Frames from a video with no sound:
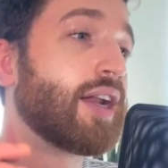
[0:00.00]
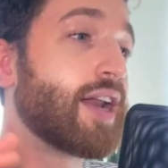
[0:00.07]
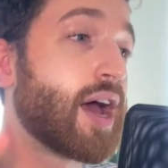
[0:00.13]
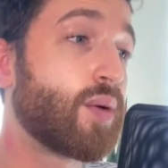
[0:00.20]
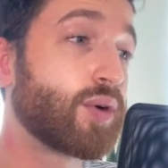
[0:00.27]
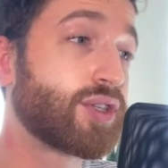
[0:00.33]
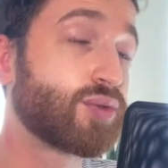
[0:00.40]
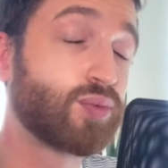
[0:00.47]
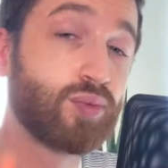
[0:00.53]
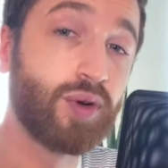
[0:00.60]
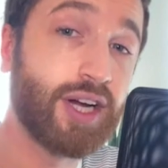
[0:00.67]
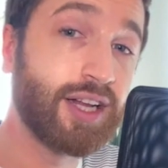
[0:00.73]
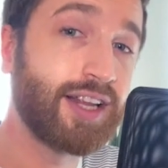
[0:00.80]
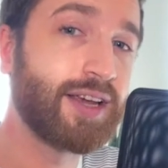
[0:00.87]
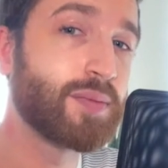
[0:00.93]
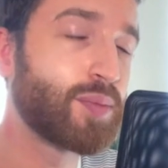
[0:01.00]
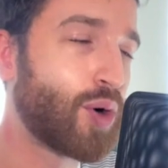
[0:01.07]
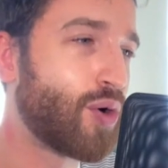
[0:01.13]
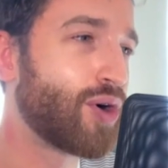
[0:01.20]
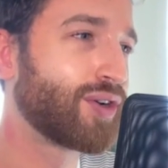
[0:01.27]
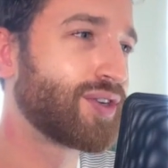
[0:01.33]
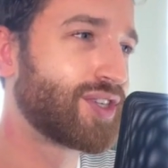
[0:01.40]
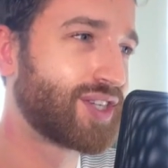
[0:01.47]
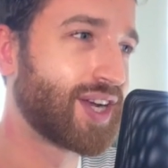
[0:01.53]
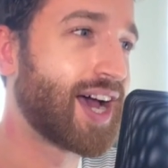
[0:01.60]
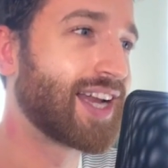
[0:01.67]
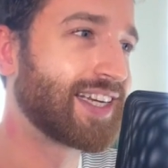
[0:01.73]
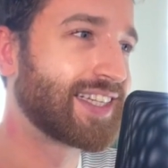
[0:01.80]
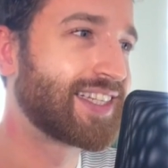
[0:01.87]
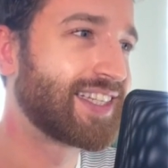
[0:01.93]
Now, what's really important to
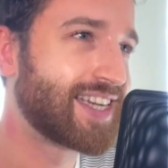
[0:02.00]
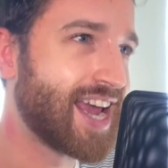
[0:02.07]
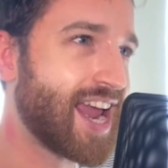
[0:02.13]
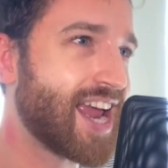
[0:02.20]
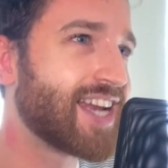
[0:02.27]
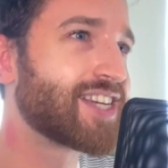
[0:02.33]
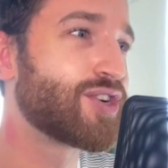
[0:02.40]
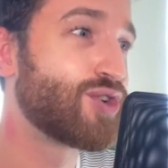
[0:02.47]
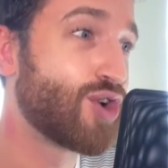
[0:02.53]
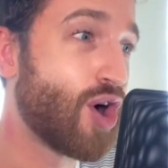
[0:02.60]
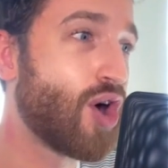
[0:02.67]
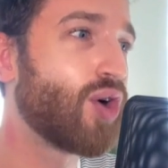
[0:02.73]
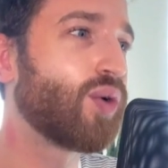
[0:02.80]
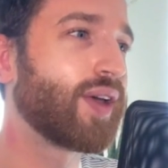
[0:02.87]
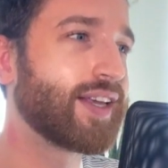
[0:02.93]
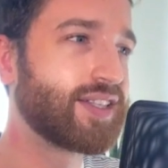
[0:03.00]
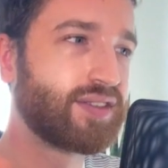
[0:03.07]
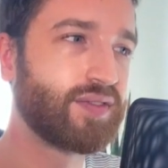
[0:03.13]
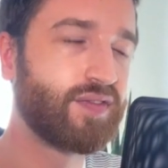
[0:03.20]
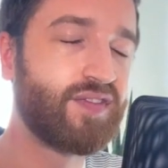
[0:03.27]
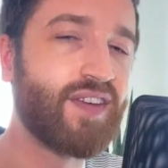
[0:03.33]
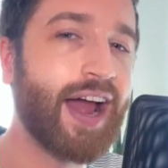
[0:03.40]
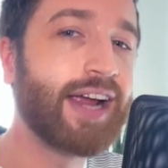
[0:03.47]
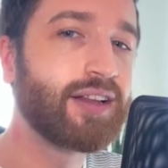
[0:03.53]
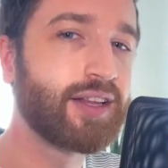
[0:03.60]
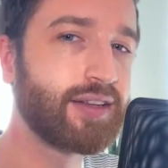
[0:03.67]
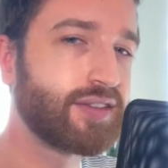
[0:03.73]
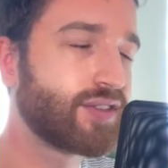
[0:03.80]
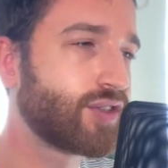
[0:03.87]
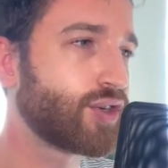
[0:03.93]
understand and know is
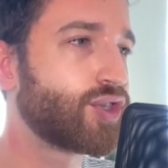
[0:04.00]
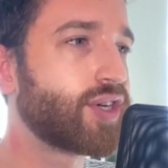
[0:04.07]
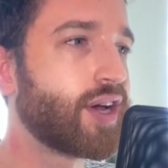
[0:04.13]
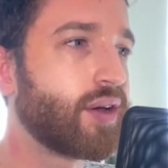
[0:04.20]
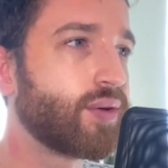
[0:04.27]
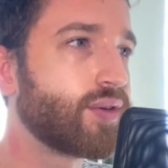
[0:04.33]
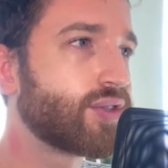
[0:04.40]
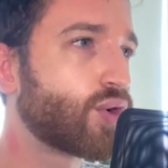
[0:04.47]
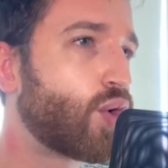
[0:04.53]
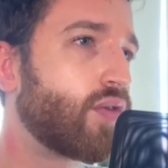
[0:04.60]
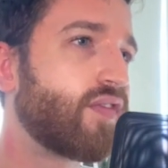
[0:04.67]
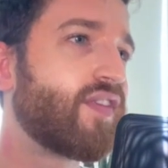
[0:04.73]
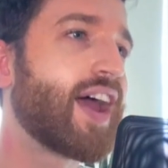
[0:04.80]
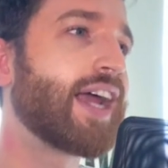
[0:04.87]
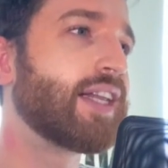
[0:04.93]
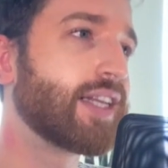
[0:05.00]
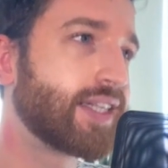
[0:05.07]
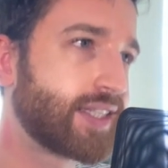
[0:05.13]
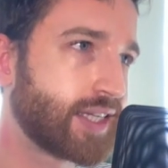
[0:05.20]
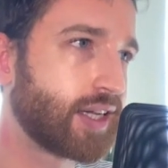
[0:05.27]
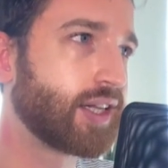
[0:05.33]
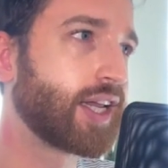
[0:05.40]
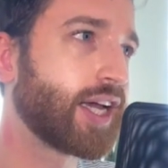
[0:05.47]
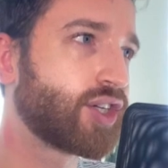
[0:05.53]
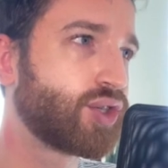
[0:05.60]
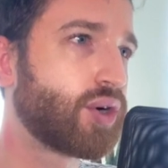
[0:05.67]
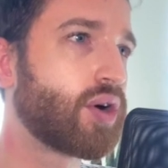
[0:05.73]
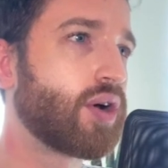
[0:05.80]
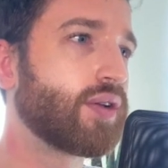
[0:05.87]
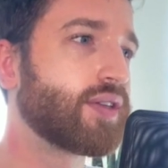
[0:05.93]
valence shells or valence
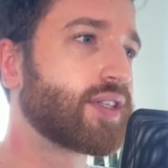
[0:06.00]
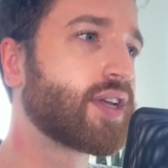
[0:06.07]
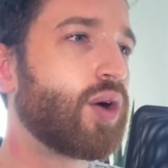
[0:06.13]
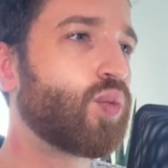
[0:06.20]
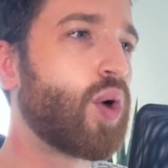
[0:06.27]
electrons.